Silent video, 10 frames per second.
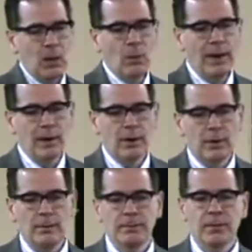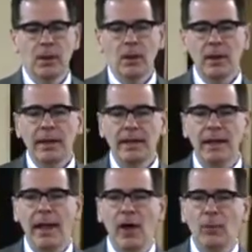where in
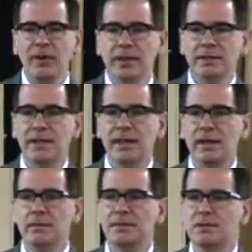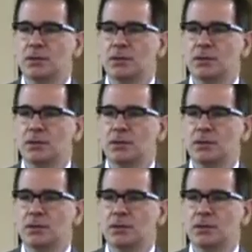helping teams